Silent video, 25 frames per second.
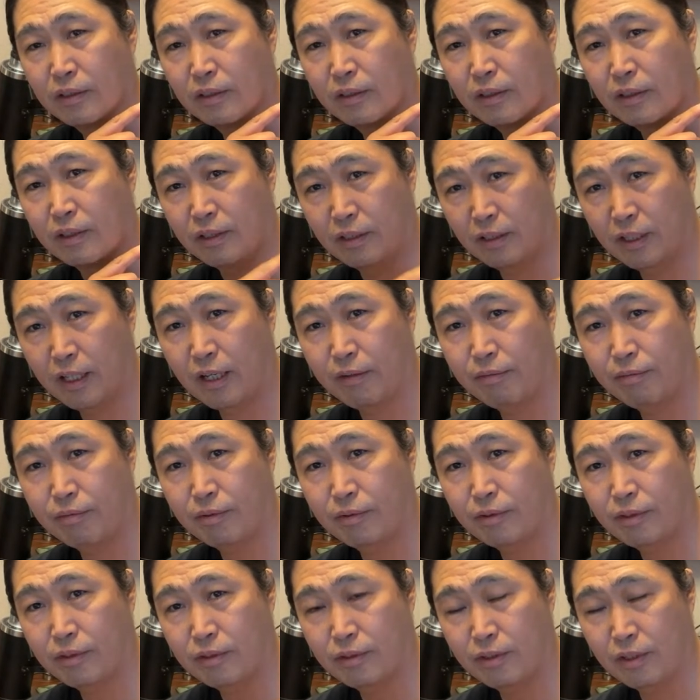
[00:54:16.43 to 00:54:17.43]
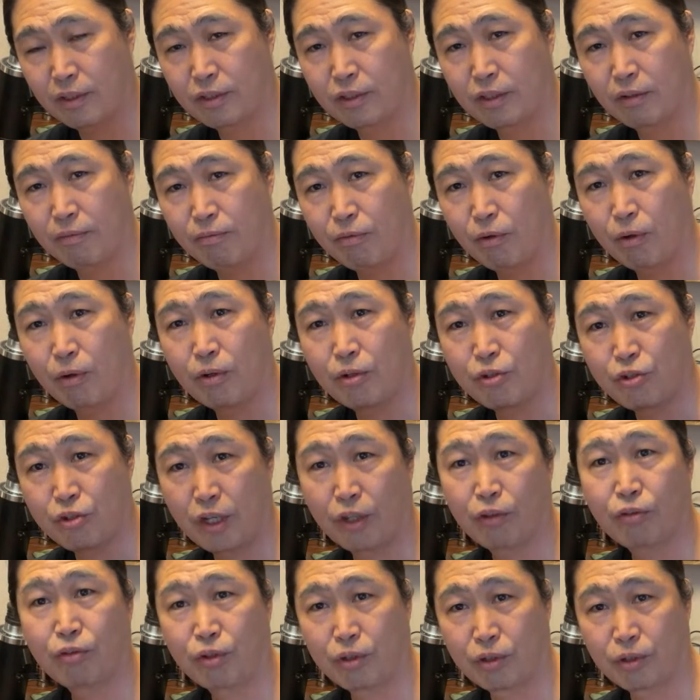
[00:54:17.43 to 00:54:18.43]
DF64
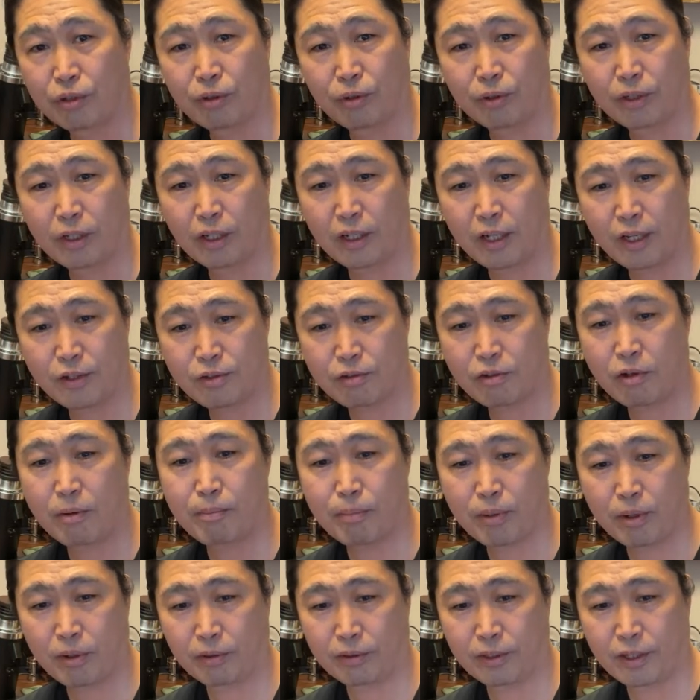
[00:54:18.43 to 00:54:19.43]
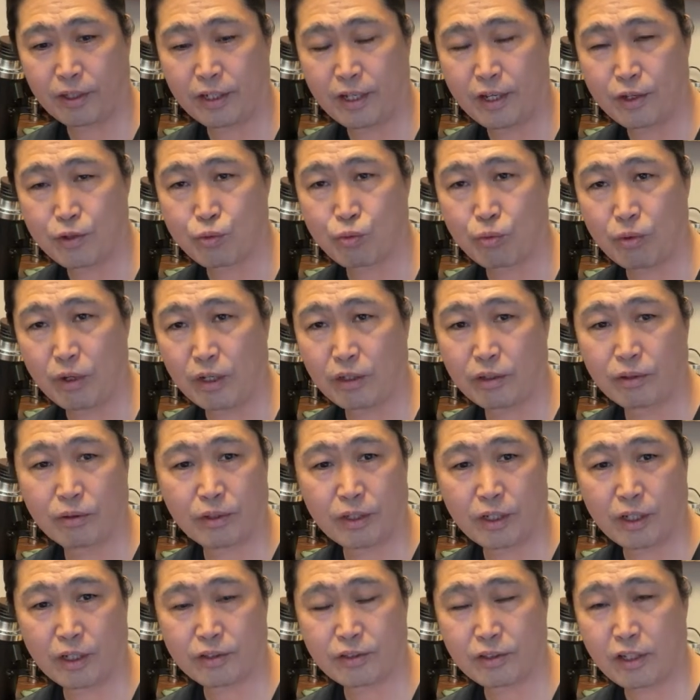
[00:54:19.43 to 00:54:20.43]
Gen 2. Okay, let's compare that as well.
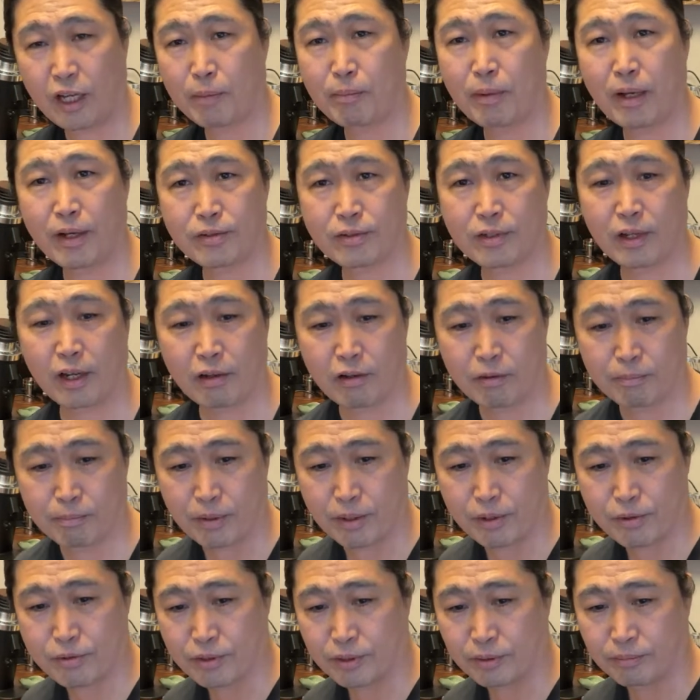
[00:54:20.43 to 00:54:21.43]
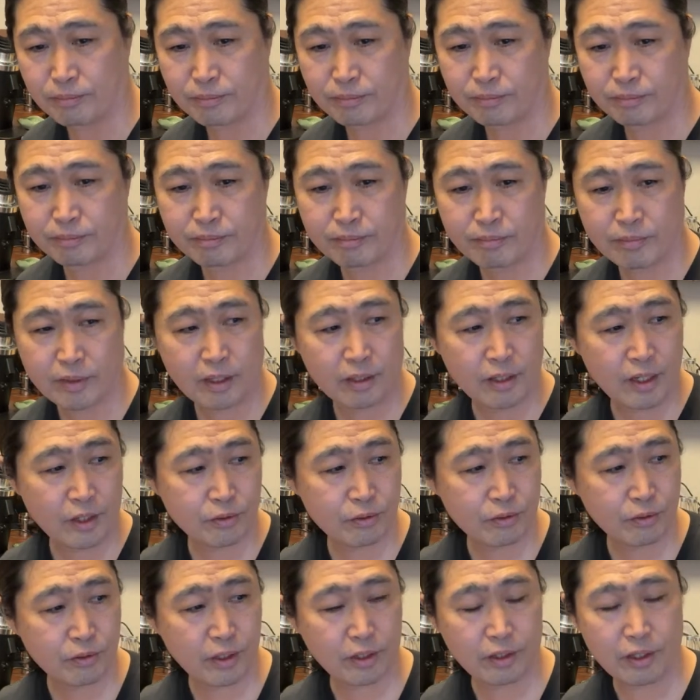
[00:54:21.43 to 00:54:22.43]
Okay, side by side comparison. Let's
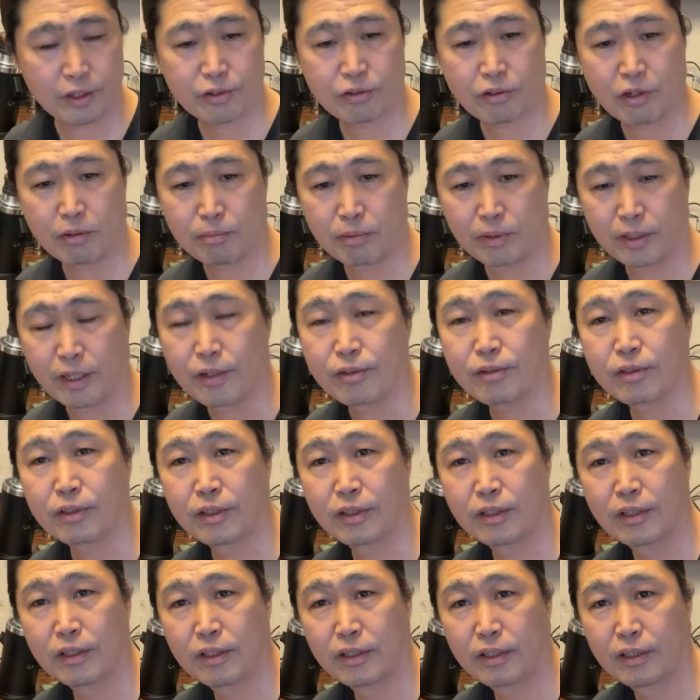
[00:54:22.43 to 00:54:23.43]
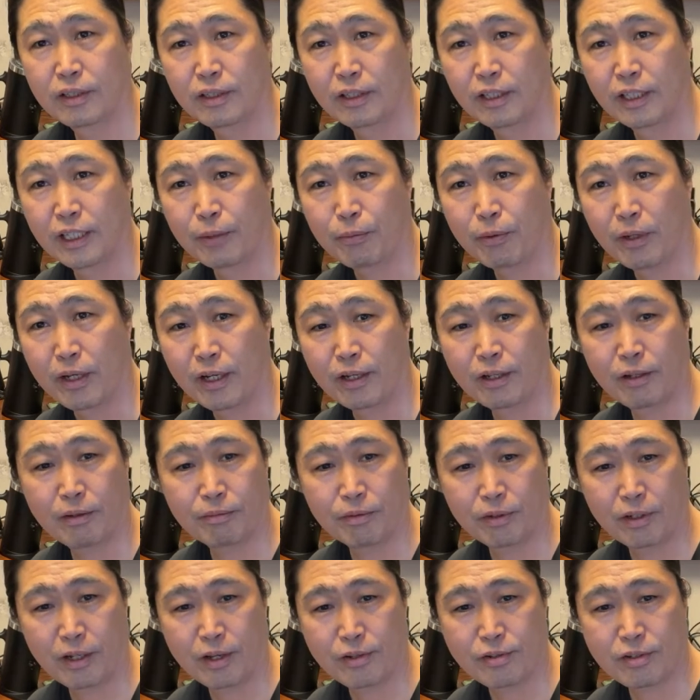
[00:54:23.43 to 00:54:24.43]
do the next couple days. Anyway, I hope
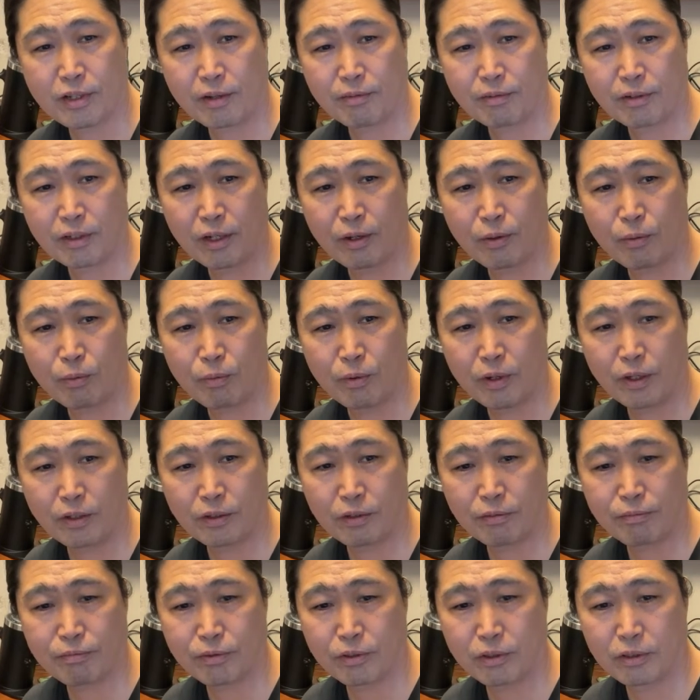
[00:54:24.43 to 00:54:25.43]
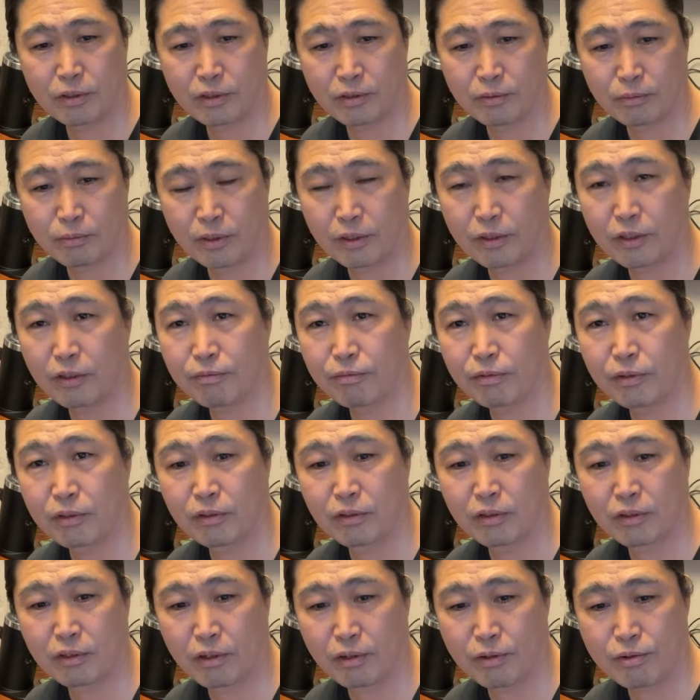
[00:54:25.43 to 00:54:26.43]
you guys having a wonderful, wonderful
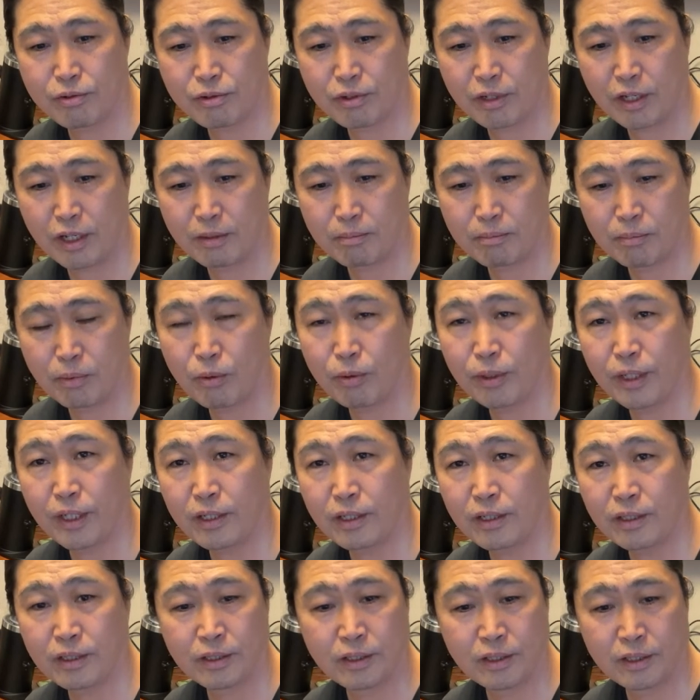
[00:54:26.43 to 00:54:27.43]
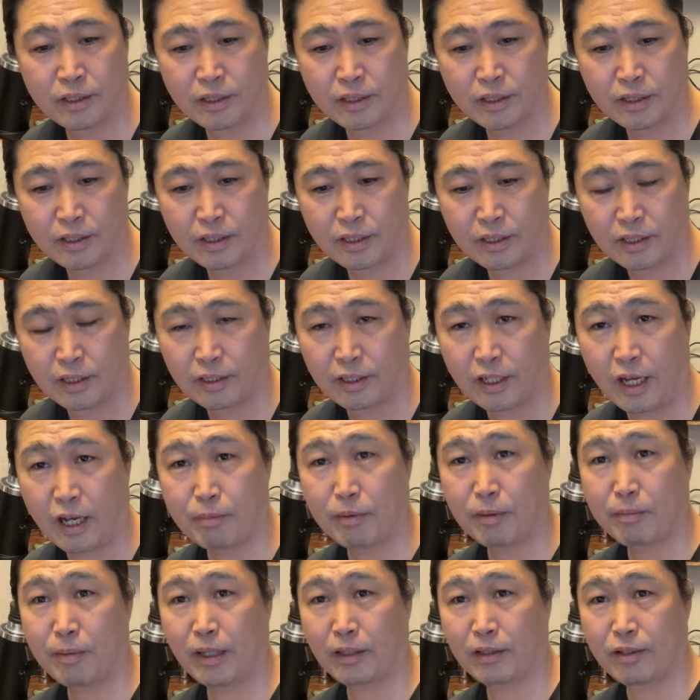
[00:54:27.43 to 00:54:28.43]
Thursday morning. And I'll
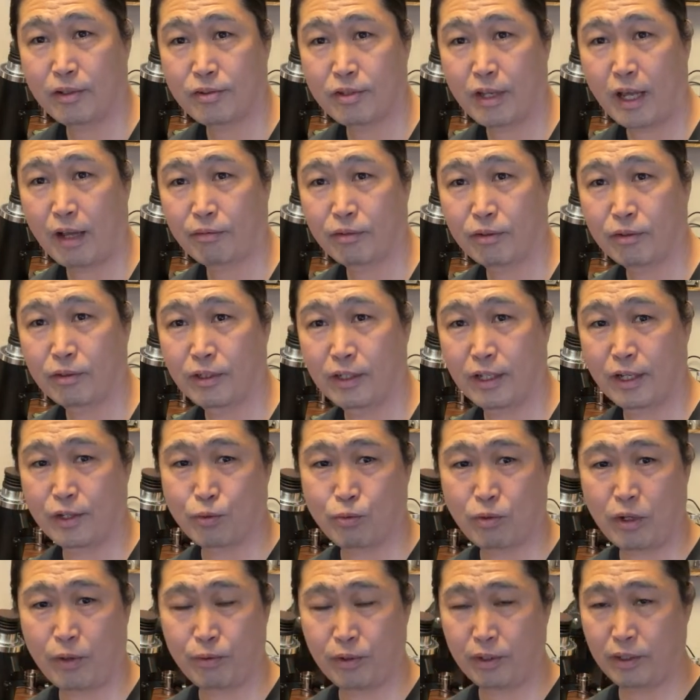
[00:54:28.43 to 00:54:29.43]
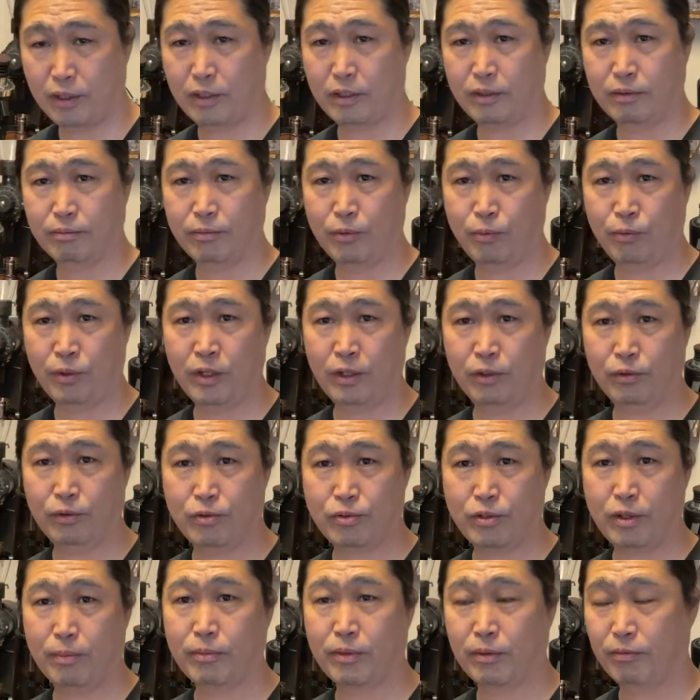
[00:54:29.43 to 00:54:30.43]
be back this afternoon as well. We're gonna we're gonna do
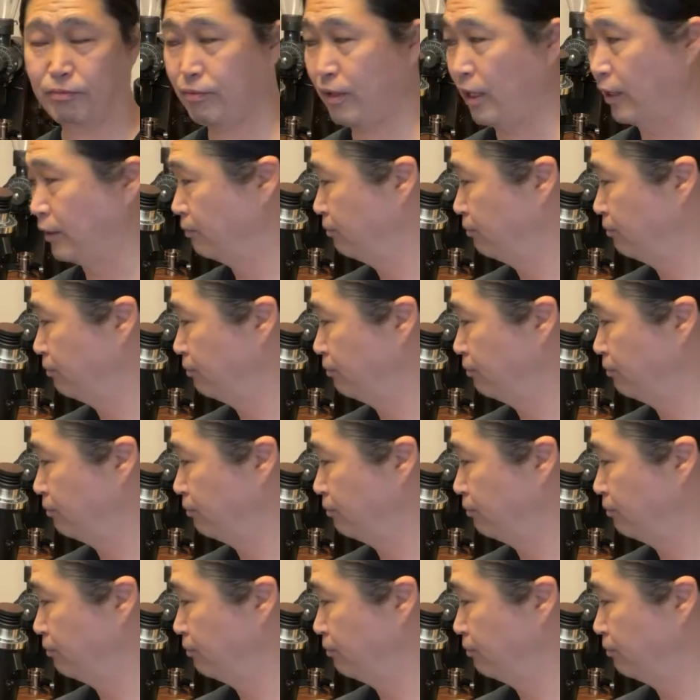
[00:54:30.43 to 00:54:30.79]
something fun.